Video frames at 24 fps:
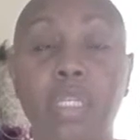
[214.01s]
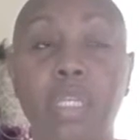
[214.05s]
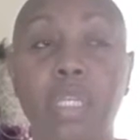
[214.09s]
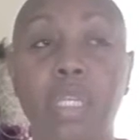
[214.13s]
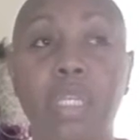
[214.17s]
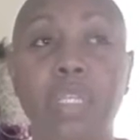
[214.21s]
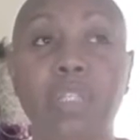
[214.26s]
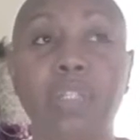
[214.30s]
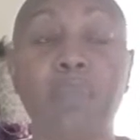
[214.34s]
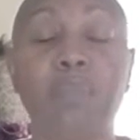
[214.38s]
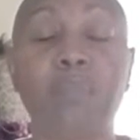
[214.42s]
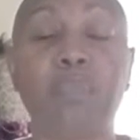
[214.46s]

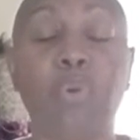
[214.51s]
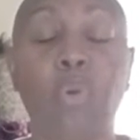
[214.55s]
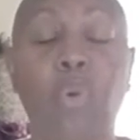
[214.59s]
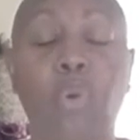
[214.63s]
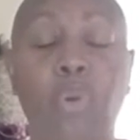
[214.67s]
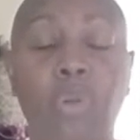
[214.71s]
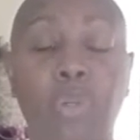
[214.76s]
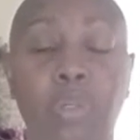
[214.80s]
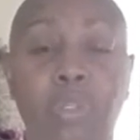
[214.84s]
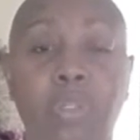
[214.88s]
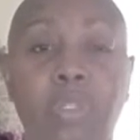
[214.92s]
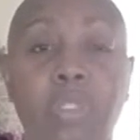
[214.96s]
is
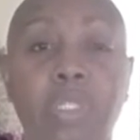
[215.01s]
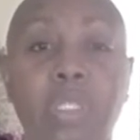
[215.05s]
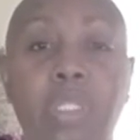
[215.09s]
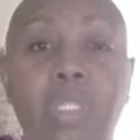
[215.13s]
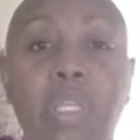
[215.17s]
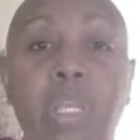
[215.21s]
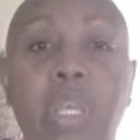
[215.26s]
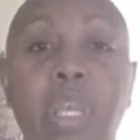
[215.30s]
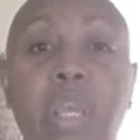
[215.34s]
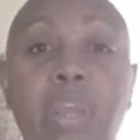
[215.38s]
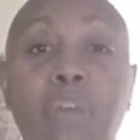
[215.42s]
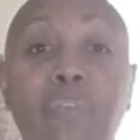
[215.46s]
important
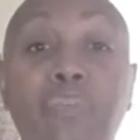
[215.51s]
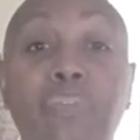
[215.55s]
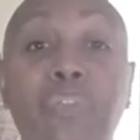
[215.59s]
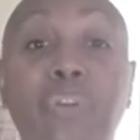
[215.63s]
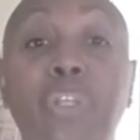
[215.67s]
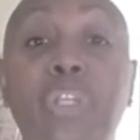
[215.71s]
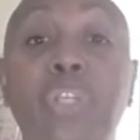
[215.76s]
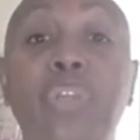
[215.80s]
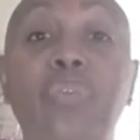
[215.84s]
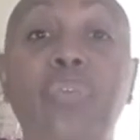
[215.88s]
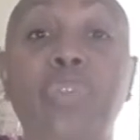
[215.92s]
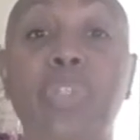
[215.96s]
for
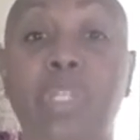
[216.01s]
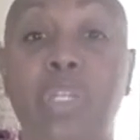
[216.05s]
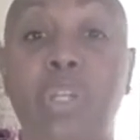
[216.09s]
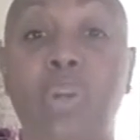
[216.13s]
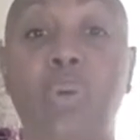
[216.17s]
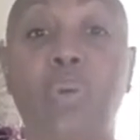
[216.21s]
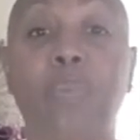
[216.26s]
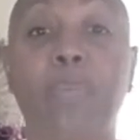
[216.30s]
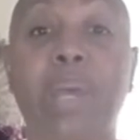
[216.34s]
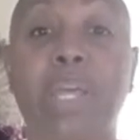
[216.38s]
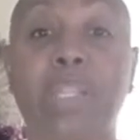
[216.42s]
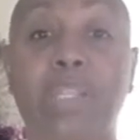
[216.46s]
you to
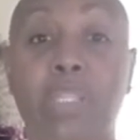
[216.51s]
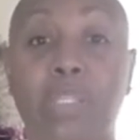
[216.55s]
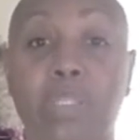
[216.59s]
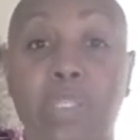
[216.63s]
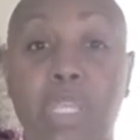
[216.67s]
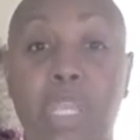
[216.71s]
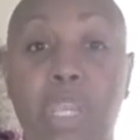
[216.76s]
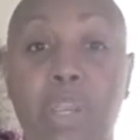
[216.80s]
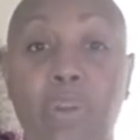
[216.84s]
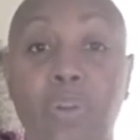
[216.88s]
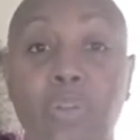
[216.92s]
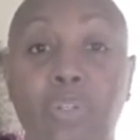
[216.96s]
know about this
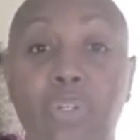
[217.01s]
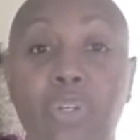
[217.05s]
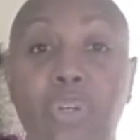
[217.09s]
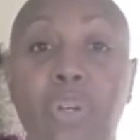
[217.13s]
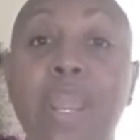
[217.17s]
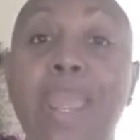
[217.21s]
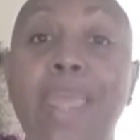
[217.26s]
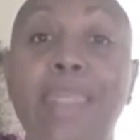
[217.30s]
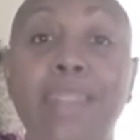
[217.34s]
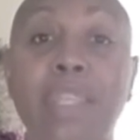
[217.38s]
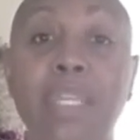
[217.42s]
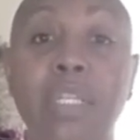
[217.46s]
character?
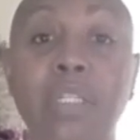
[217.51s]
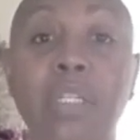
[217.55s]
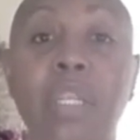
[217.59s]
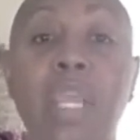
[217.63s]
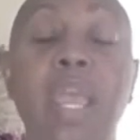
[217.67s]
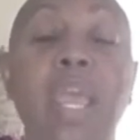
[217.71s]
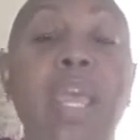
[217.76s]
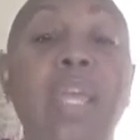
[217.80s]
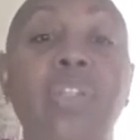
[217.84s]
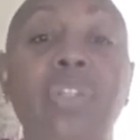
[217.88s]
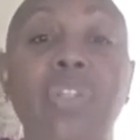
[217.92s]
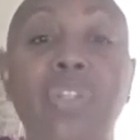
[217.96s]
And then
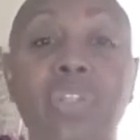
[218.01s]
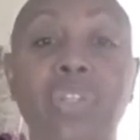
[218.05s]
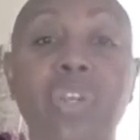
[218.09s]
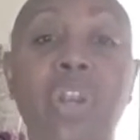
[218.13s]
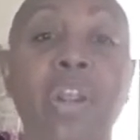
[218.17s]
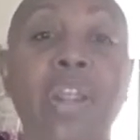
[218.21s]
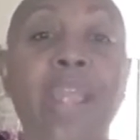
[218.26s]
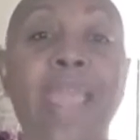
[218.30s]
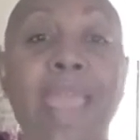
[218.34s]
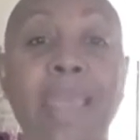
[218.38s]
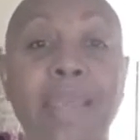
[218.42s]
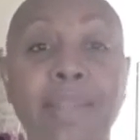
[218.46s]
just
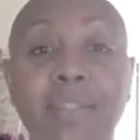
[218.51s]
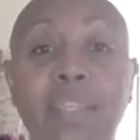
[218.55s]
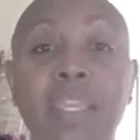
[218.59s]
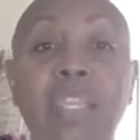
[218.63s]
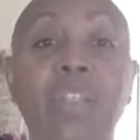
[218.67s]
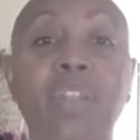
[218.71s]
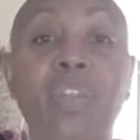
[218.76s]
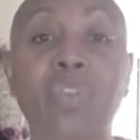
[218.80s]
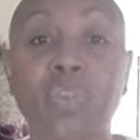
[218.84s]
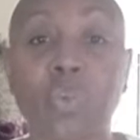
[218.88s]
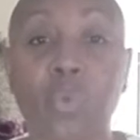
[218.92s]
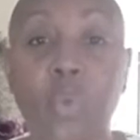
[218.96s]
start
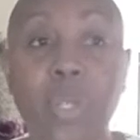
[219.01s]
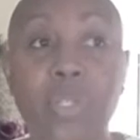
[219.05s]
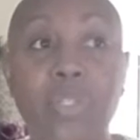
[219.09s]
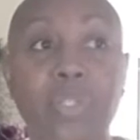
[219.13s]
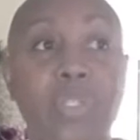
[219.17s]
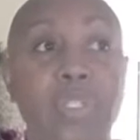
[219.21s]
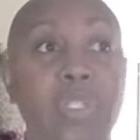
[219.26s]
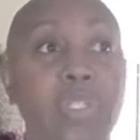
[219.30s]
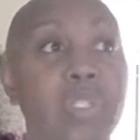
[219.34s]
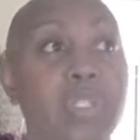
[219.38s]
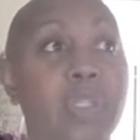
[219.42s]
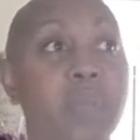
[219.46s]
asking those
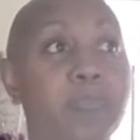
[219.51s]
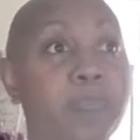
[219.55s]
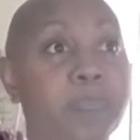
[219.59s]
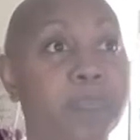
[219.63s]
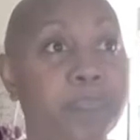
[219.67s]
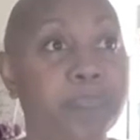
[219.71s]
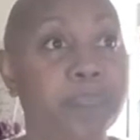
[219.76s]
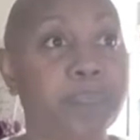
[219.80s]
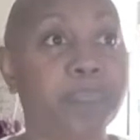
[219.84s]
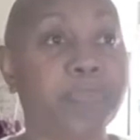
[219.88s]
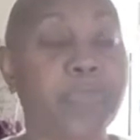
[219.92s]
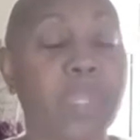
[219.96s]
questions.
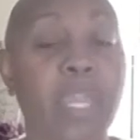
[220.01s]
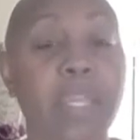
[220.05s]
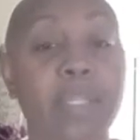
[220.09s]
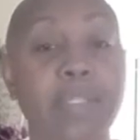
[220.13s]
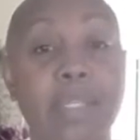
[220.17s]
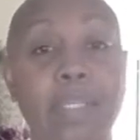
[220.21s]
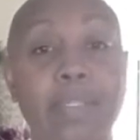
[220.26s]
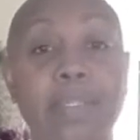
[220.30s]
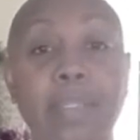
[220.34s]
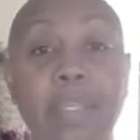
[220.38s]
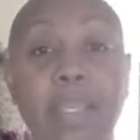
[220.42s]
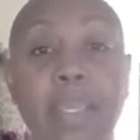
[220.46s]
As
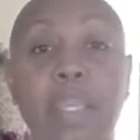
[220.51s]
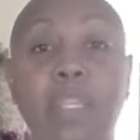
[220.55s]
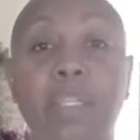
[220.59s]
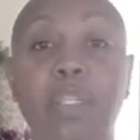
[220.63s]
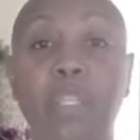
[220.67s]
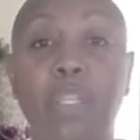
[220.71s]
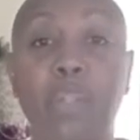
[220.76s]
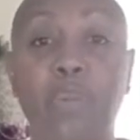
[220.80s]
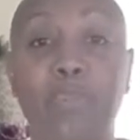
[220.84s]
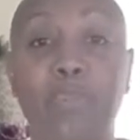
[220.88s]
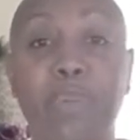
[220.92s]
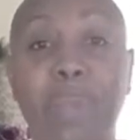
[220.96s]
I
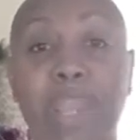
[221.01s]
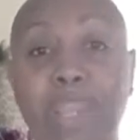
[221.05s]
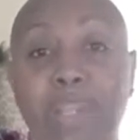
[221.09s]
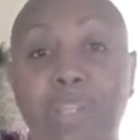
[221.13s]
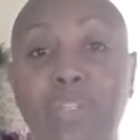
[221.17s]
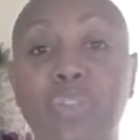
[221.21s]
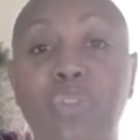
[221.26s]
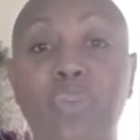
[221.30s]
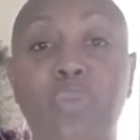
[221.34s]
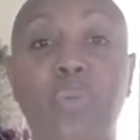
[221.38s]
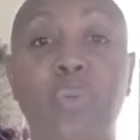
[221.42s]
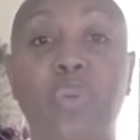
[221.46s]
said, their
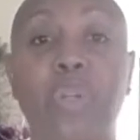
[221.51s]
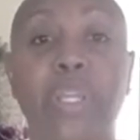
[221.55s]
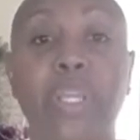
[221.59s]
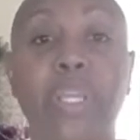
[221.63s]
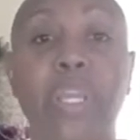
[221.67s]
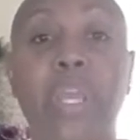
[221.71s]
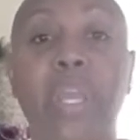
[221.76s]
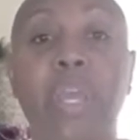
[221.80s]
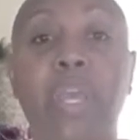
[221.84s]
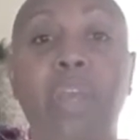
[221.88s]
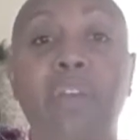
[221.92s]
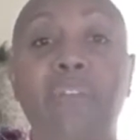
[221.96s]
backstory,
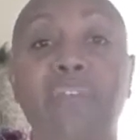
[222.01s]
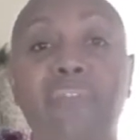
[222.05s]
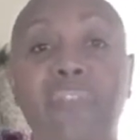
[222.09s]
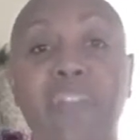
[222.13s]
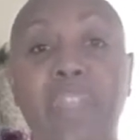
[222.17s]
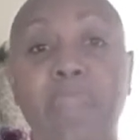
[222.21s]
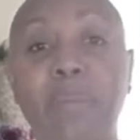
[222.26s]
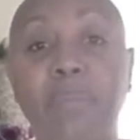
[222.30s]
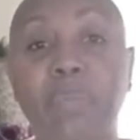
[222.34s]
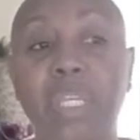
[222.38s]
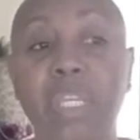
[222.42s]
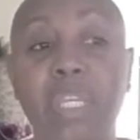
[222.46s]

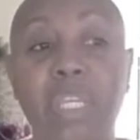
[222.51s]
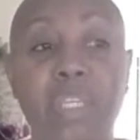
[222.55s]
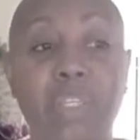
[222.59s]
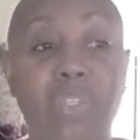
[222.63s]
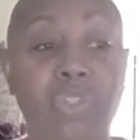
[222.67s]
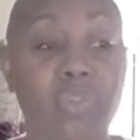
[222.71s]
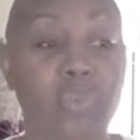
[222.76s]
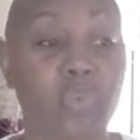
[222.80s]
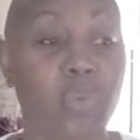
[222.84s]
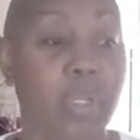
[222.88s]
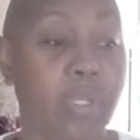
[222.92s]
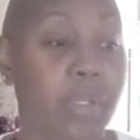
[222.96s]
family
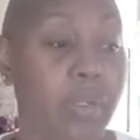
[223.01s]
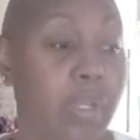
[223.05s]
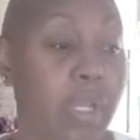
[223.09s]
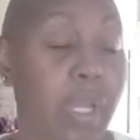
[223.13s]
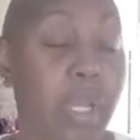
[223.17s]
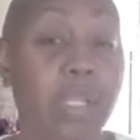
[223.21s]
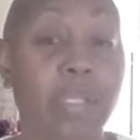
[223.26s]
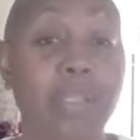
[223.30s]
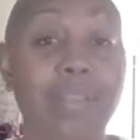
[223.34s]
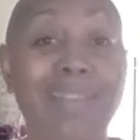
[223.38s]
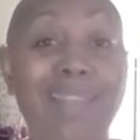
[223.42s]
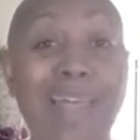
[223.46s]
history,
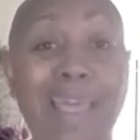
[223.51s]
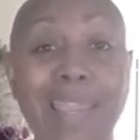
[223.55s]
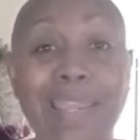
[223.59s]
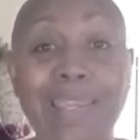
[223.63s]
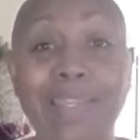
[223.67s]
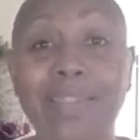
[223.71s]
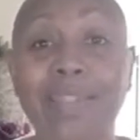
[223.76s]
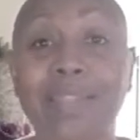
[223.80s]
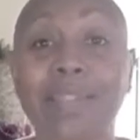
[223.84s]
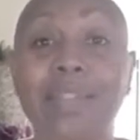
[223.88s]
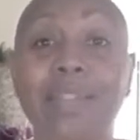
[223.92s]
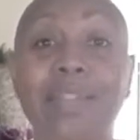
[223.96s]

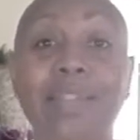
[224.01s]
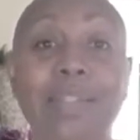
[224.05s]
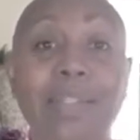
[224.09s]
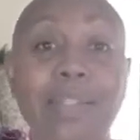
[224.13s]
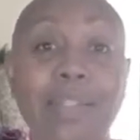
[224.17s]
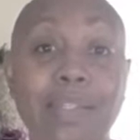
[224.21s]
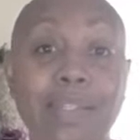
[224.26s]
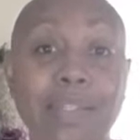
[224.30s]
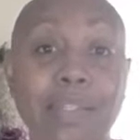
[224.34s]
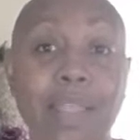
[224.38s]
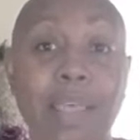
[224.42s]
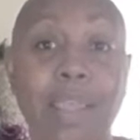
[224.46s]
likes,
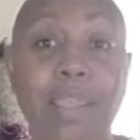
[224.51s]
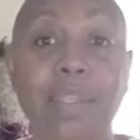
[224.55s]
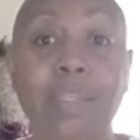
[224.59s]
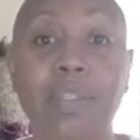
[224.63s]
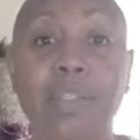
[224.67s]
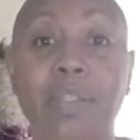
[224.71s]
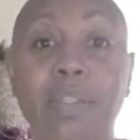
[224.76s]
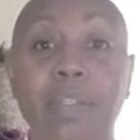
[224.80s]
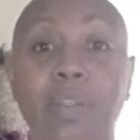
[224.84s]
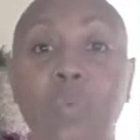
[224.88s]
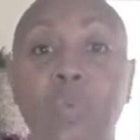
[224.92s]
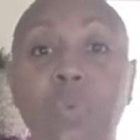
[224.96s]

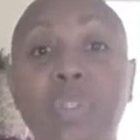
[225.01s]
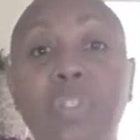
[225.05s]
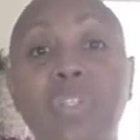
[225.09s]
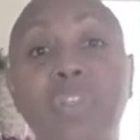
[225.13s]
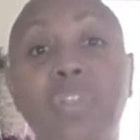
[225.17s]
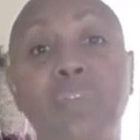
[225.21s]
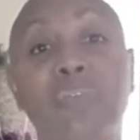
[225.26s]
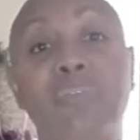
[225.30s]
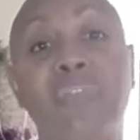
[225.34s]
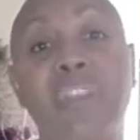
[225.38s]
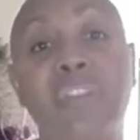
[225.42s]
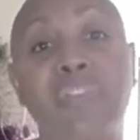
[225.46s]
dislikes, what's their
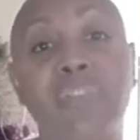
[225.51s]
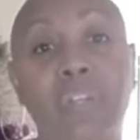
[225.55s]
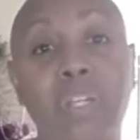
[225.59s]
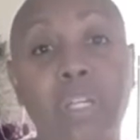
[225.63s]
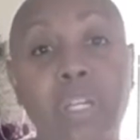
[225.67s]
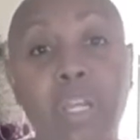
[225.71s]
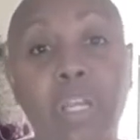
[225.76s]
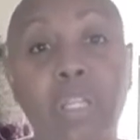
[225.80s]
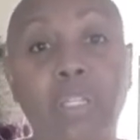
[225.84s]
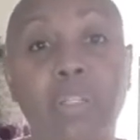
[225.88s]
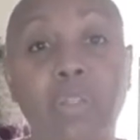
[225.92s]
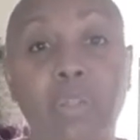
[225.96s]
favorite
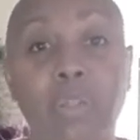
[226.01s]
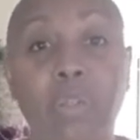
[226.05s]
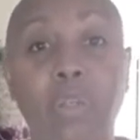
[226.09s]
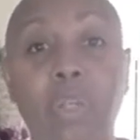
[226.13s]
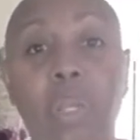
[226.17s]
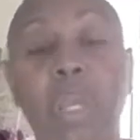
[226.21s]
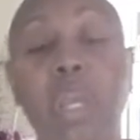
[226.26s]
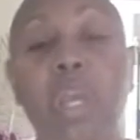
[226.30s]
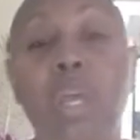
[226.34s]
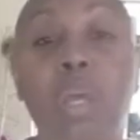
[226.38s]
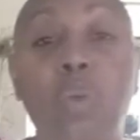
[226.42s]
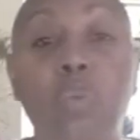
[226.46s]
color,
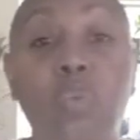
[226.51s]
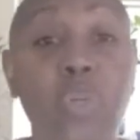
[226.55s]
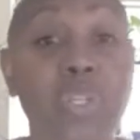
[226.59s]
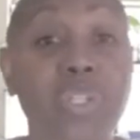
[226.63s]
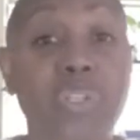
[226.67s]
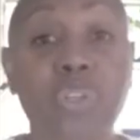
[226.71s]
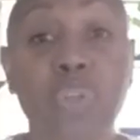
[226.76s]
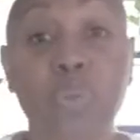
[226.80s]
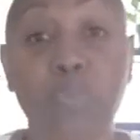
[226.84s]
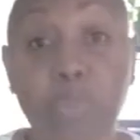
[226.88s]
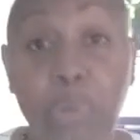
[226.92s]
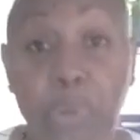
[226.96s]
when's
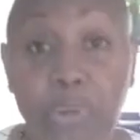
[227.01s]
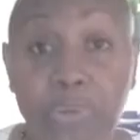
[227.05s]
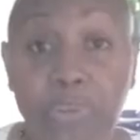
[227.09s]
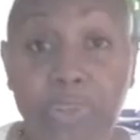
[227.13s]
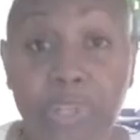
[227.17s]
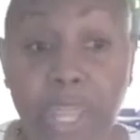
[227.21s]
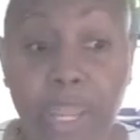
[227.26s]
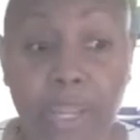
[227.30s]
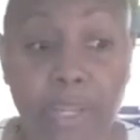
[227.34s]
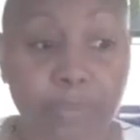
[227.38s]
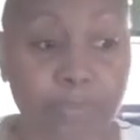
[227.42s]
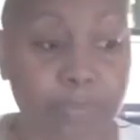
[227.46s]
their
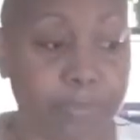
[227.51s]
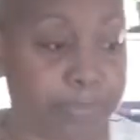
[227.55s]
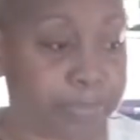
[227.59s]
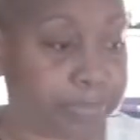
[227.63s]
birthday,